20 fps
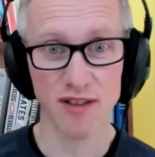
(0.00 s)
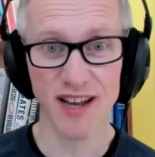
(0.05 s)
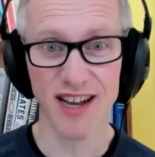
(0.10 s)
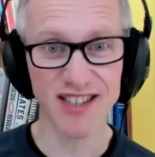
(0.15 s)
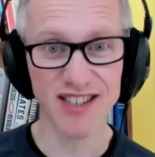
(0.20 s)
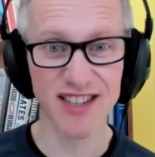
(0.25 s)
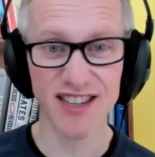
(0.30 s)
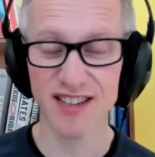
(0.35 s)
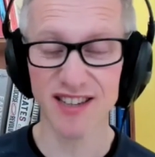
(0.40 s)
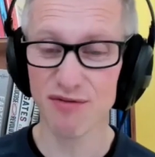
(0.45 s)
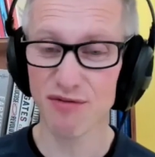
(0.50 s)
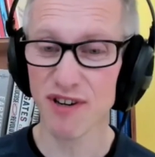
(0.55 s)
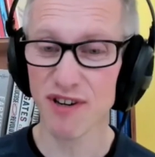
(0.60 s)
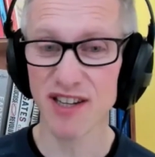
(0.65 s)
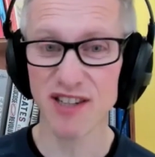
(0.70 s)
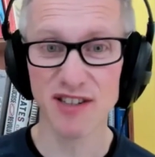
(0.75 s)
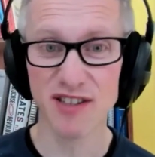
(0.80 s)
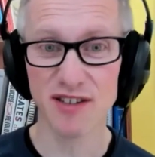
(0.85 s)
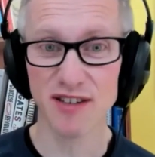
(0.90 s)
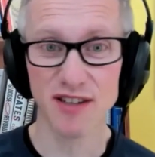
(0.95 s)
That is
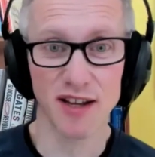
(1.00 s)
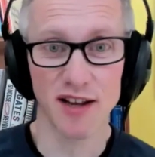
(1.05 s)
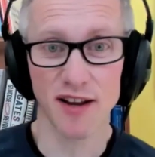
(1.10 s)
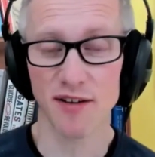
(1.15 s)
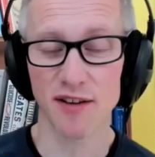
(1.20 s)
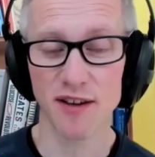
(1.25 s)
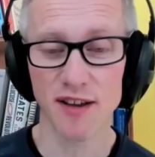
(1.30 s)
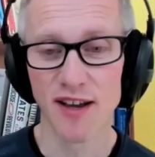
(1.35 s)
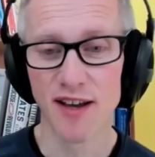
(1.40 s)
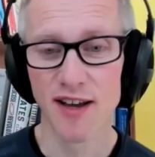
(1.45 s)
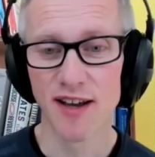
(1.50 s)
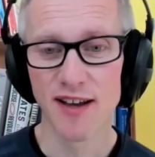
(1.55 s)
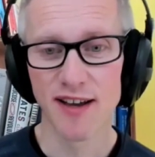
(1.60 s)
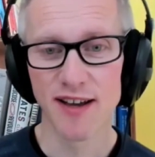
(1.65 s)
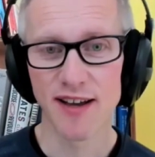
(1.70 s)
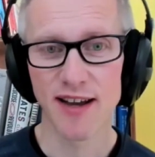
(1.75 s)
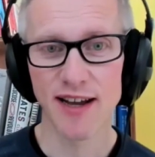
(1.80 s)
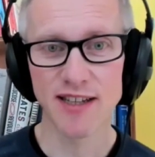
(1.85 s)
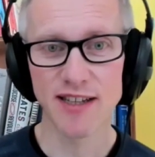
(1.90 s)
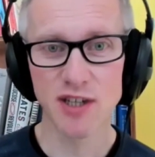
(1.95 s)
really,
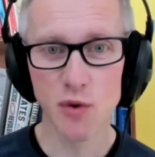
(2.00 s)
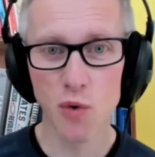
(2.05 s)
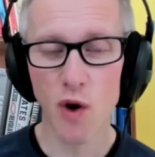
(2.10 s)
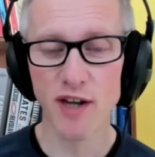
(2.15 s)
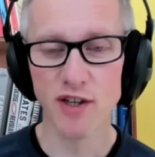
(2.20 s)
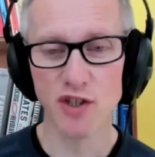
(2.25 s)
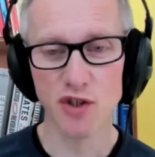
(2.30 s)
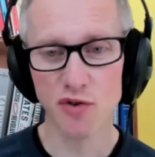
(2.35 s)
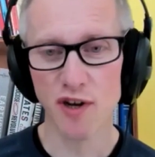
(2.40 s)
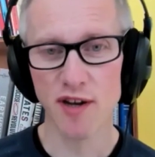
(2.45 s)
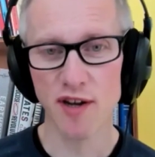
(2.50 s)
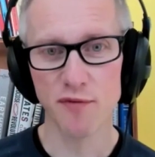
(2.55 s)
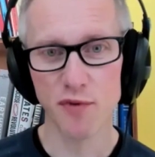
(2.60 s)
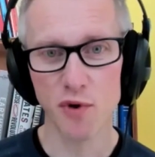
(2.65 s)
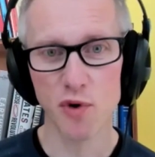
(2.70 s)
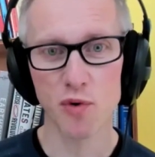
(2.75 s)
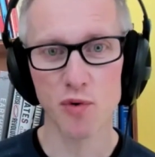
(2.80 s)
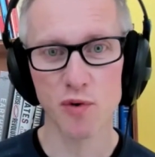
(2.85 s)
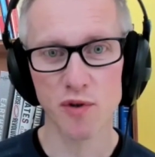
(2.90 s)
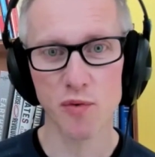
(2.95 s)
it's quite
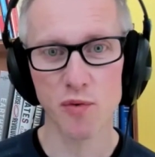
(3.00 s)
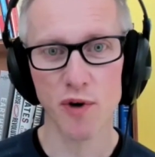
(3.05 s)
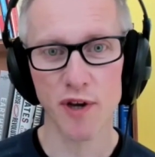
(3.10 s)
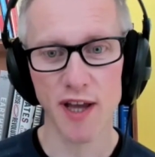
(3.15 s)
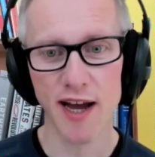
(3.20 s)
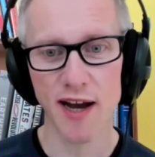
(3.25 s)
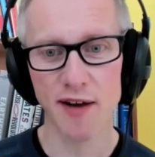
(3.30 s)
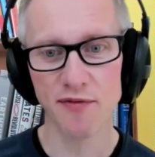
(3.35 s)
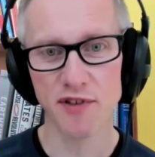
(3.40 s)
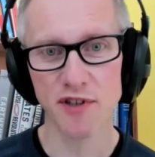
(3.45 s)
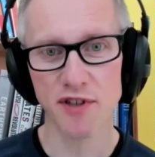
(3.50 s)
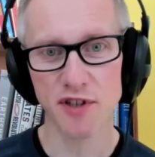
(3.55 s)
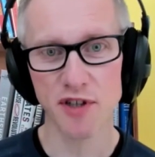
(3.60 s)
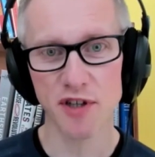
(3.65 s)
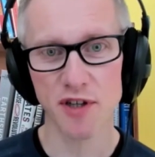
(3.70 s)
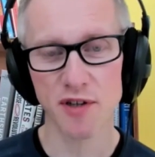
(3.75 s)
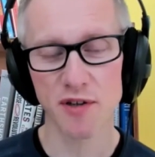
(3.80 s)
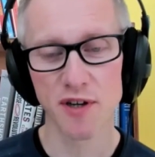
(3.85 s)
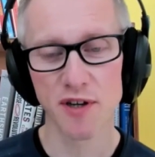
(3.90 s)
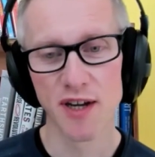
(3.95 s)
straightforward what you have to
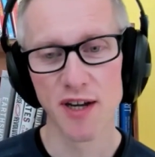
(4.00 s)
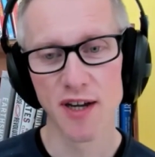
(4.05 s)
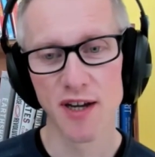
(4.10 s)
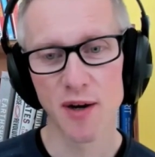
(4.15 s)
do.